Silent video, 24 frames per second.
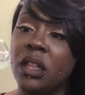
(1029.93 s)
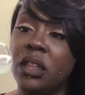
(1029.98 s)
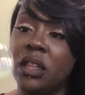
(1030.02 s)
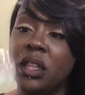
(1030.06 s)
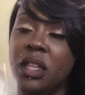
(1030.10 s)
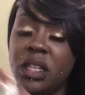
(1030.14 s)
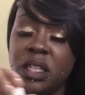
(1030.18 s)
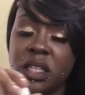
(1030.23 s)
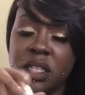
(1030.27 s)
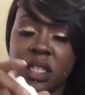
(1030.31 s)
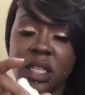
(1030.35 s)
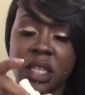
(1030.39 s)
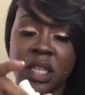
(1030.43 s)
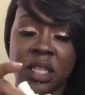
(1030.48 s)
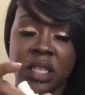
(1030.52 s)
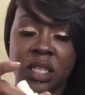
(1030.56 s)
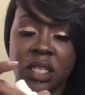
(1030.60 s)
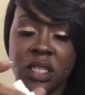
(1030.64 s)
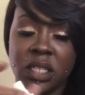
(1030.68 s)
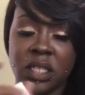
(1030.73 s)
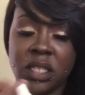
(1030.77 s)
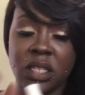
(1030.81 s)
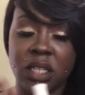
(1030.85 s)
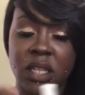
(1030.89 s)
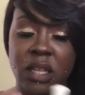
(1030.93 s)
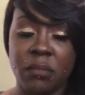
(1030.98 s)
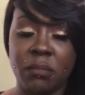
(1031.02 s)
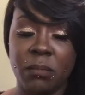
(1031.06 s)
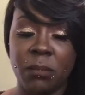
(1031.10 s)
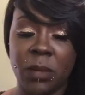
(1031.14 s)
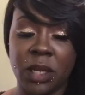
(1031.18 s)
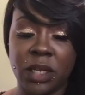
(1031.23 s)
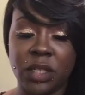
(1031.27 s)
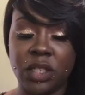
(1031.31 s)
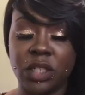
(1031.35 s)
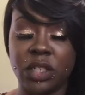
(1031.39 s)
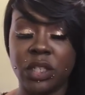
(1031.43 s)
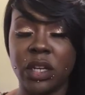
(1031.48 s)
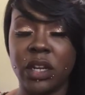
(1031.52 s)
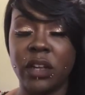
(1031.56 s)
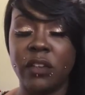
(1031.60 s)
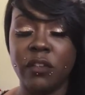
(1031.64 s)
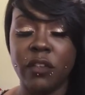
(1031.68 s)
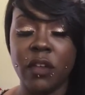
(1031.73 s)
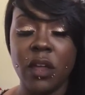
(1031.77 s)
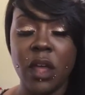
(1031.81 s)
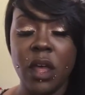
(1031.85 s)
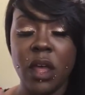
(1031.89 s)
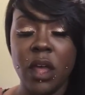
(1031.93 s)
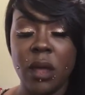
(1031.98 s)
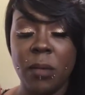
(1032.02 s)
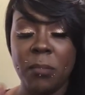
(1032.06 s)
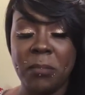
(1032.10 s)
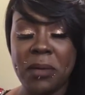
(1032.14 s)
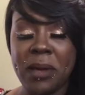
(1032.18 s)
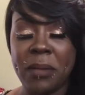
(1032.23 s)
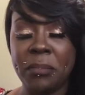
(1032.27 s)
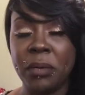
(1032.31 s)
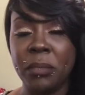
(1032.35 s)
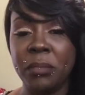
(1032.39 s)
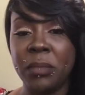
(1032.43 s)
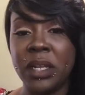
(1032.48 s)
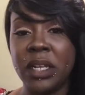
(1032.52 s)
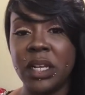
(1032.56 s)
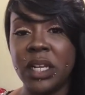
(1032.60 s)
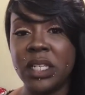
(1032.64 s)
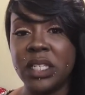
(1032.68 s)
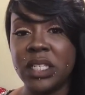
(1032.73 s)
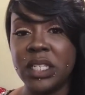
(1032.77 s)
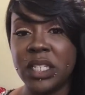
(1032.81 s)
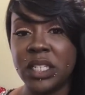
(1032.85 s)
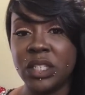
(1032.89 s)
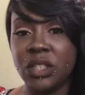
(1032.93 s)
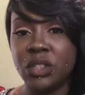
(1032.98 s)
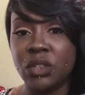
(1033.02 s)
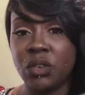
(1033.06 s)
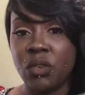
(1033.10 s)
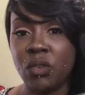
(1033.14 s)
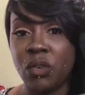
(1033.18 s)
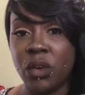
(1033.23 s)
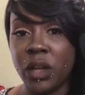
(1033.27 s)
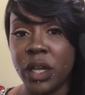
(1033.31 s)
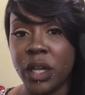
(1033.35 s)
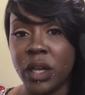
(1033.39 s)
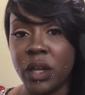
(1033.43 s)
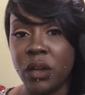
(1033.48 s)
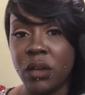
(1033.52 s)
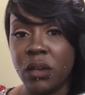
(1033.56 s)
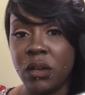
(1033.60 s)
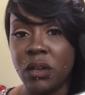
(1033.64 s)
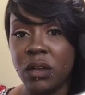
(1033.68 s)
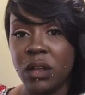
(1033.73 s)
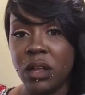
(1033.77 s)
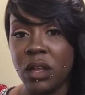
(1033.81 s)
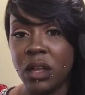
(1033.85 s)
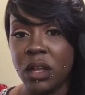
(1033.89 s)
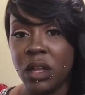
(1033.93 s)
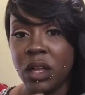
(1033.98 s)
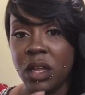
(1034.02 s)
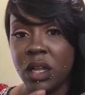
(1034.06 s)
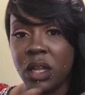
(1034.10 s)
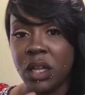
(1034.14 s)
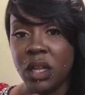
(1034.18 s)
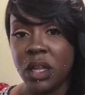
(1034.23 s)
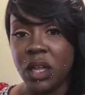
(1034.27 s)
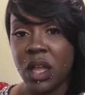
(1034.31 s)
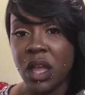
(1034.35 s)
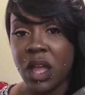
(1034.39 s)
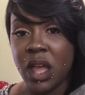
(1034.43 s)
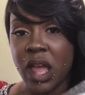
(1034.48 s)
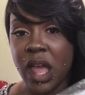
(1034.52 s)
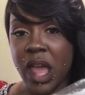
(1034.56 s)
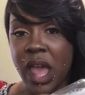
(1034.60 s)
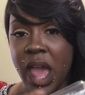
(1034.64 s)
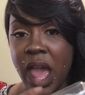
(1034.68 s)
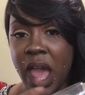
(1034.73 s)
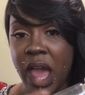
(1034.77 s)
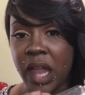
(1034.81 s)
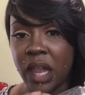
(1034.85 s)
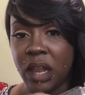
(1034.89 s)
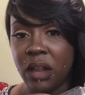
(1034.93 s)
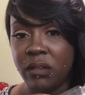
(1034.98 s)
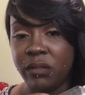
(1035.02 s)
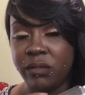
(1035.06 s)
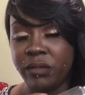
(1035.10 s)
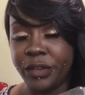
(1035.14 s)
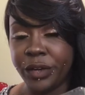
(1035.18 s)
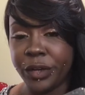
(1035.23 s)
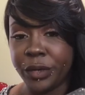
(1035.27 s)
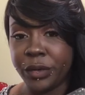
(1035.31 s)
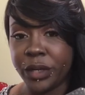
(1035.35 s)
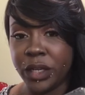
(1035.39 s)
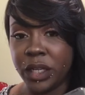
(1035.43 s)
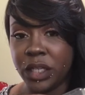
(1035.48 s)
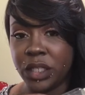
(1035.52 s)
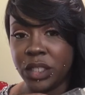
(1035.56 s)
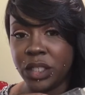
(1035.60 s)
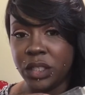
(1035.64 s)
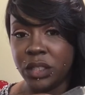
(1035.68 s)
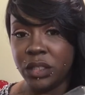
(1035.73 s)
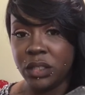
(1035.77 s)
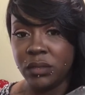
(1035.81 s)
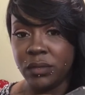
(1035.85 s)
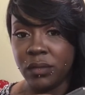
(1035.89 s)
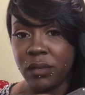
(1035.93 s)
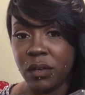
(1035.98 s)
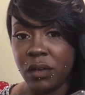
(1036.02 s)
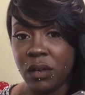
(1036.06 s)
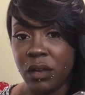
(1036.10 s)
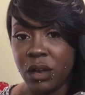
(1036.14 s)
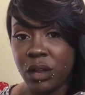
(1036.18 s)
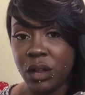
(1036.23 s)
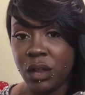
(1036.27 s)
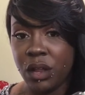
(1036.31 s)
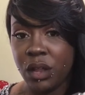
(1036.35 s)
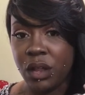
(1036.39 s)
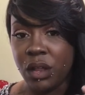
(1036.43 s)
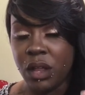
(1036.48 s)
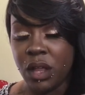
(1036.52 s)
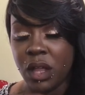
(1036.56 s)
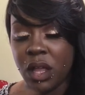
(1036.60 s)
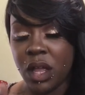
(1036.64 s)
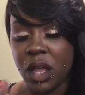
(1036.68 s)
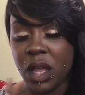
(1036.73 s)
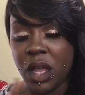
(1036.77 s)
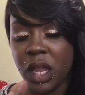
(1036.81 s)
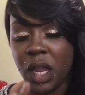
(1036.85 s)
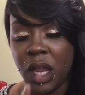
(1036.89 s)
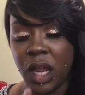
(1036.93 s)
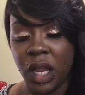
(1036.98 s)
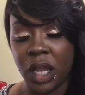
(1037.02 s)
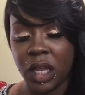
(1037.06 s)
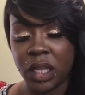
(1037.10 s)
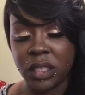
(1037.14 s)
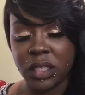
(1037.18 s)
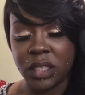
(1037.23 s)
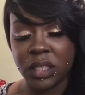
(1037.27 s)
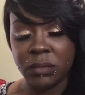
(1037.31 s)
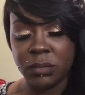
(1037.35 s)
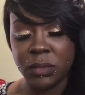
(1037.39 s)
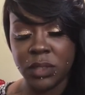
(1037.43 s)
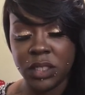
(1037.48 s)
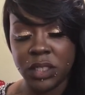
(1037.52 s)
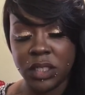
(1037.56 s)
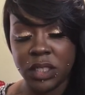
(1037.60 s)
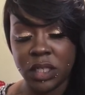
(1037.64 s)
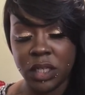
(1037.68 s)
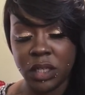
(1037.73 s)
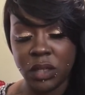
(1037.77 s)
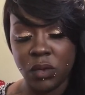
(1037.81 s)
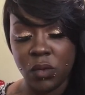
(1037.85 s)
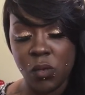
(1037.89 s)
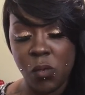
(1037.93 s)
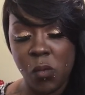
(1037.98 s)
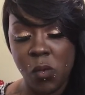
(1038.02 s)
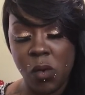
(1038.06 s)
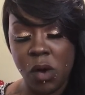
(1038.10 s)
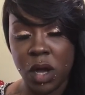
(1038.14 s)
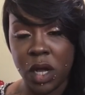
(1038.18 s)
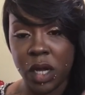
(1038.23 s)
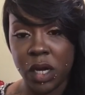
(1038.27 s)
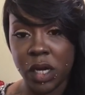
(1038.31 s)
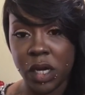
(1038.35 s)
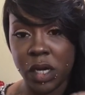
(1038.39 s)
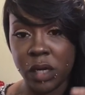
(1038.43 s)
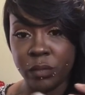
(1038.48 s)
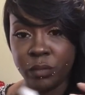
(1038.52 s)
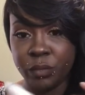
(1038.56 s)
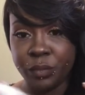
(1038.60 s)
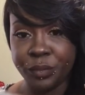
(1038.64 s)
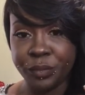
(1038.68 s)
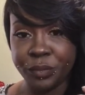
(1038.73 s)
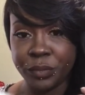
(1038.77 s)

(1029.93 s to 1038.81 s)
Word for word: This is a mixture of peppermint essential oil, aloe vera, and some distilled water.